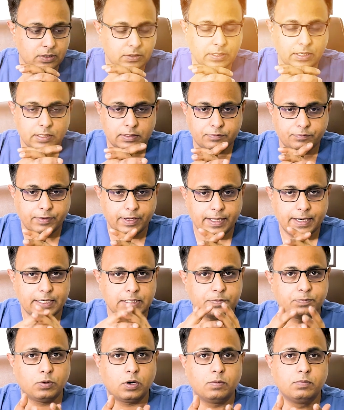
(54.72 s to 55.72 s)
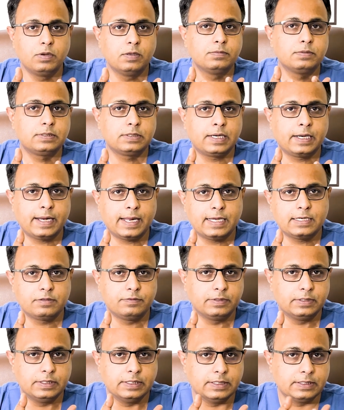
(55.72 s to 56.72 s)
there are various problems attached
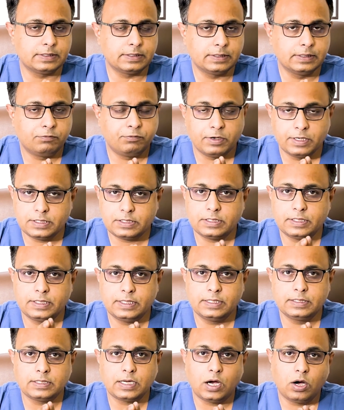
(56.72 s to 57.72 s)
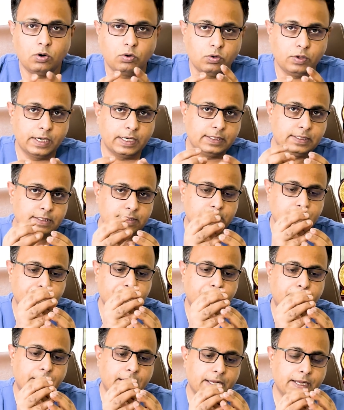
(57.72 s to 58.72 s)
with this. First is how to get this
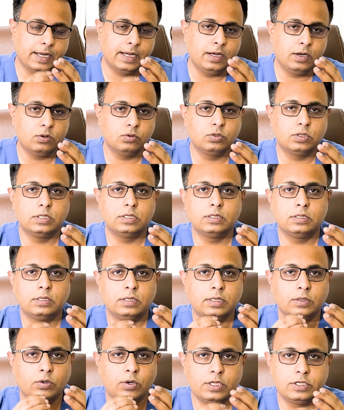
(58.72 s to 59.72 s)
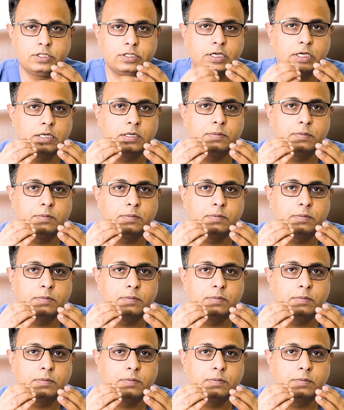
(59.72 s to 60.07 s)
hip back into the original